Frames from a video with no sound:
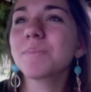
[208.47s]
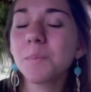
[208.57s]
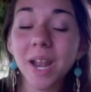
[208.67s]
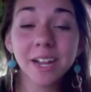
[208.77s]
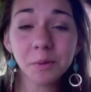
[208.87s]

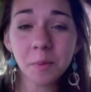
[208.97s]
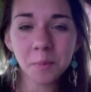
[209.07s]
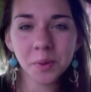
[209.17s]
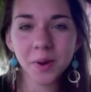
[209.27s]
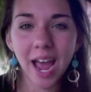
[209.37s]
But I
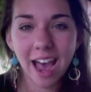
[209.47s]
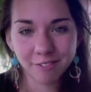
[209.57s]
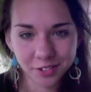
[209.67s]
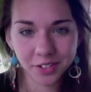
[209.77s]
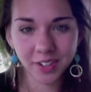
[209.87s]
remember
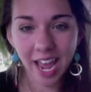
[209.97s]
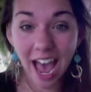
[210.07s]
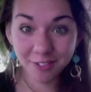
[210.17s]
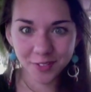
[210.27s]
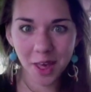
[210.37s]
after
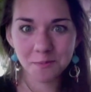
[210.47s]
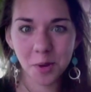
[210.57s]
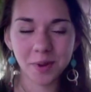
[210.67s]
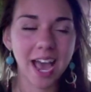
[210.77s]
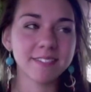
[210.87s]
that
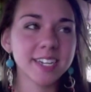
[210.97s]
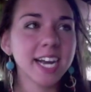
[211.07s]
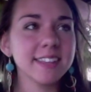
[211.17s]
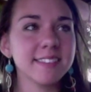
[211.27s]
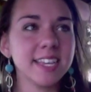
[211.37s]
moment, after I
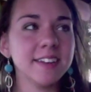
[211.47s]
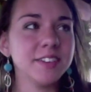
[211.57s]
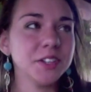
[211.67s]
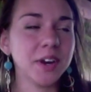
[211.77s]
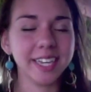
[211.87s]
got saved,
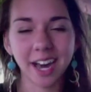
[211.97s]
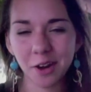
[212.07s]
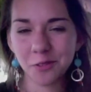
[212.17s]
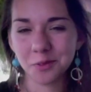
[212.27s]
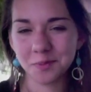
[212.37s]
you know, I got
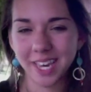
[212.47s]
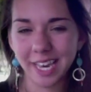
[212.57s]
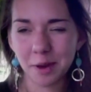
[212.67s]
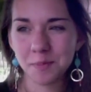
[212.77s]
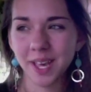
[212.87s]
home from
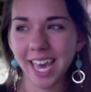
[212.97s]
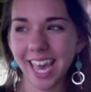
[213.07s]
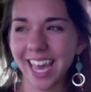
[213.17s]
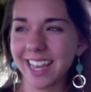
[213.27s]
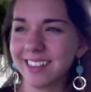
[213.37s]
camp,
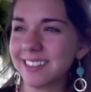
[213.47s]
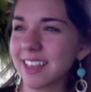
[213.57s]
and